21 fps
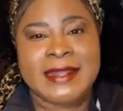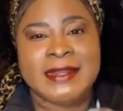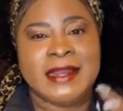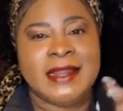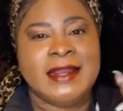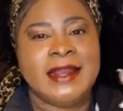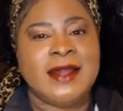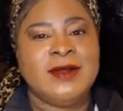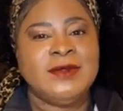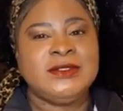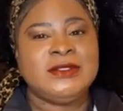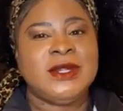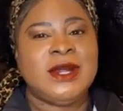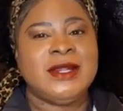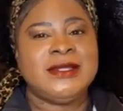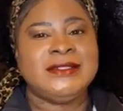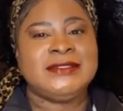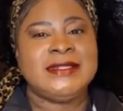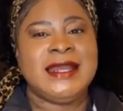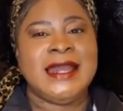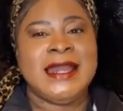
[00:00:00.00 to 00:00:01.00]
and they'll start
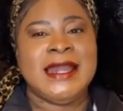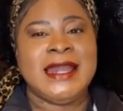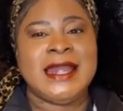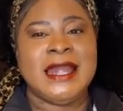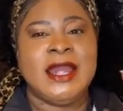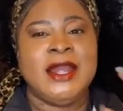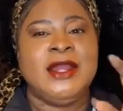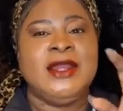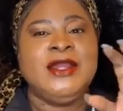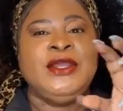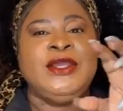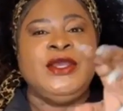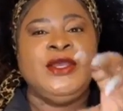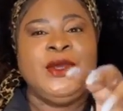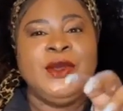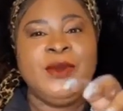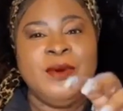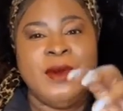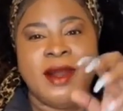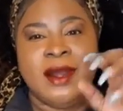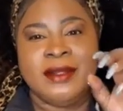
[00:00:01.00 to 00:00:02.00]
saying,
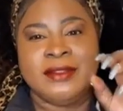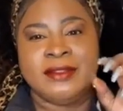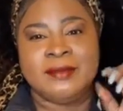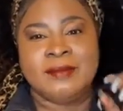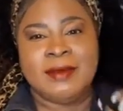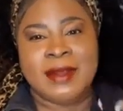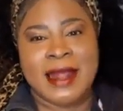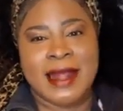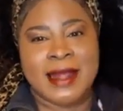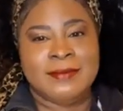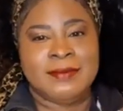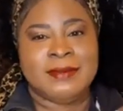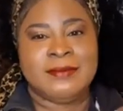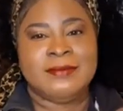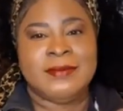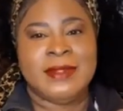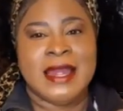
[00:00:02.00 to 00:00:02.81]
you are the problem.